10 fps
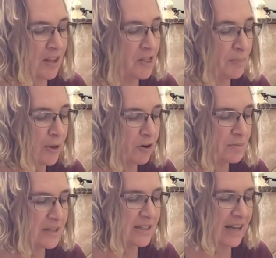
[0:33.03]
The
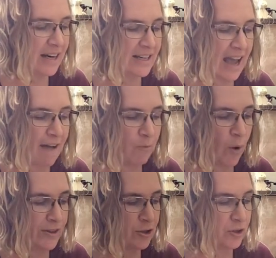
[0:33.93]
Pilgrims decided to have
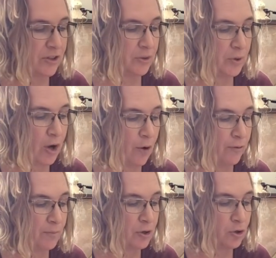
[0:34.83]
one street that would go
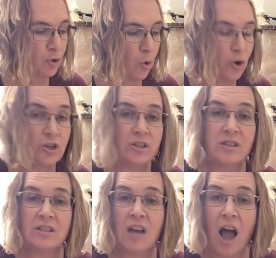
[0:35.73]
from the shore to
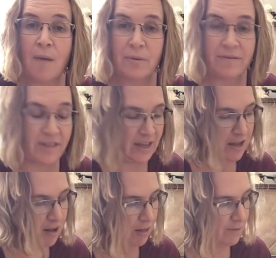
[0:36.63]
the top of the hill.